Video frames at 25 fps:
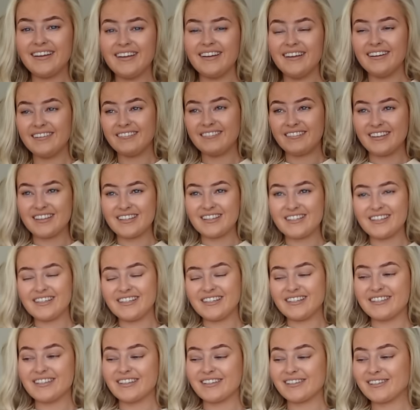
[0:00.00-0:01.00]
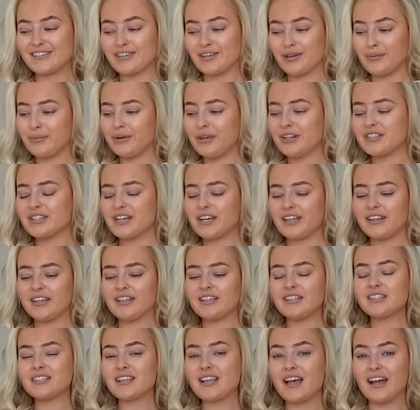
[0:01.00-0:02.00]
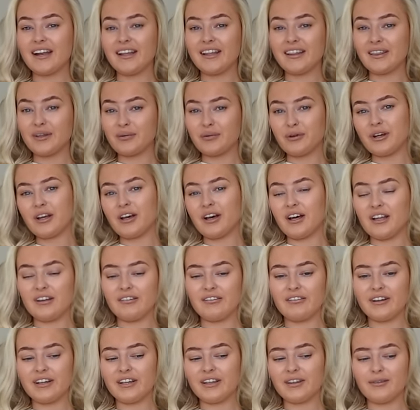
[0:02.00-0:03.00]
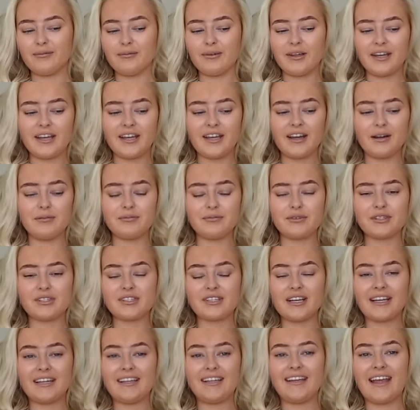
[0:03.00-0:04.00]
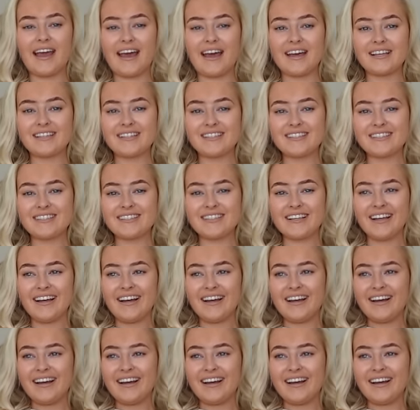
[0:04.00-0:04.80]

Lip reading: love this t-shirt so much. I think just anything with colour in at the minute, I'm just like, yes,